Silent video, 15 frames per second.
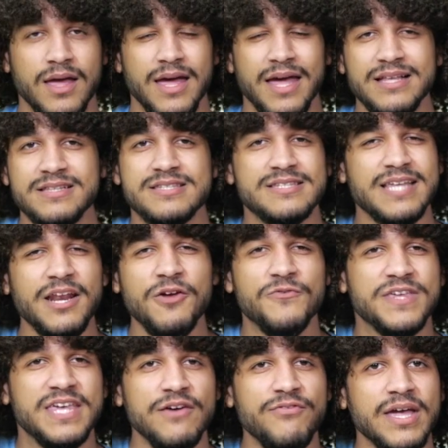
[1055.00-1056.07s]
Instead of
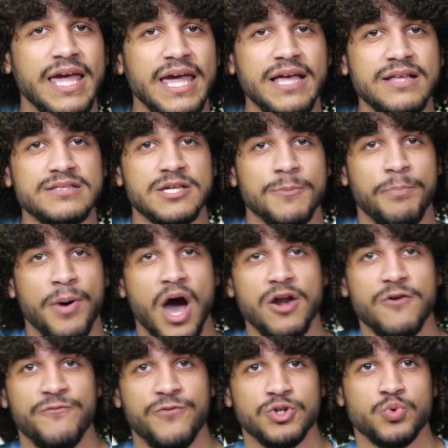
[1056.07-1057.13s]
giving in to
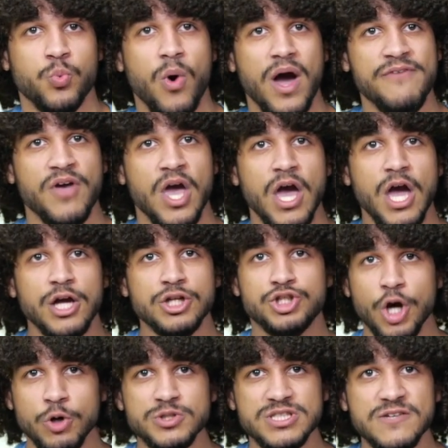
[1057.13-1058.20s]
Potiphar's wife,
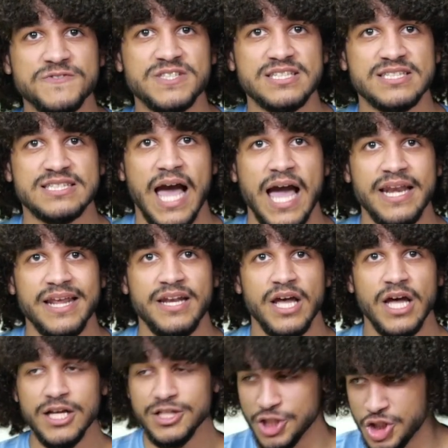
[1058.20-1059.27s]
Joseph decided
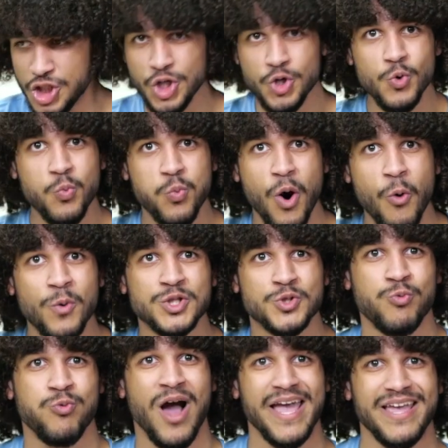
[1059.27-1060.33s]
to do what was
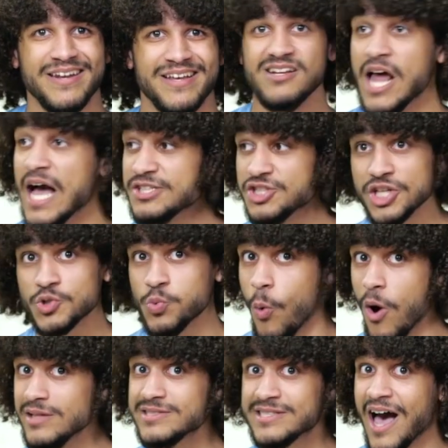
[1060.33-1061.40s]
right. Not just
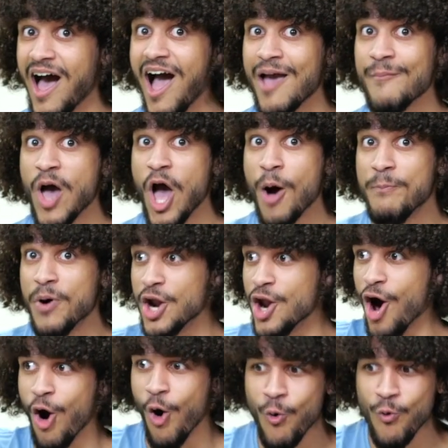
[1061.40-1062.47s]
one time, but
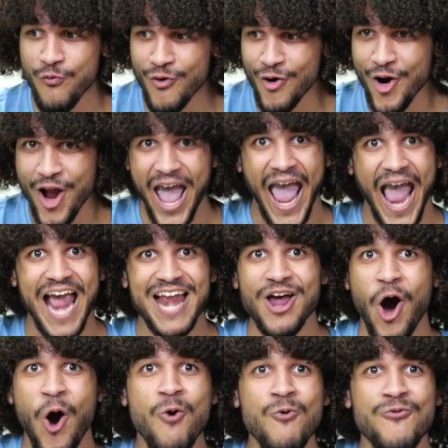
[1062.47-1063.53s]
over and
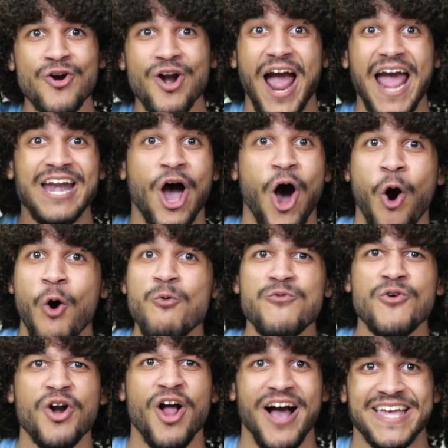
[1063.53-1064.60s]
over and
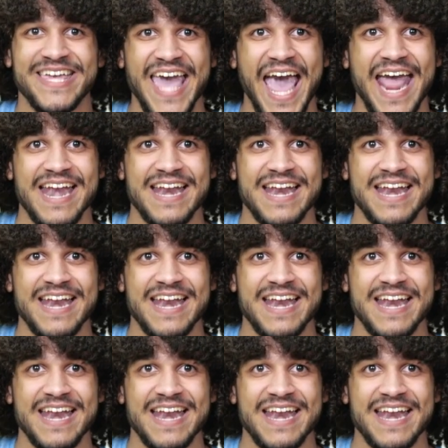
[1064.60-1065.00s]
over again.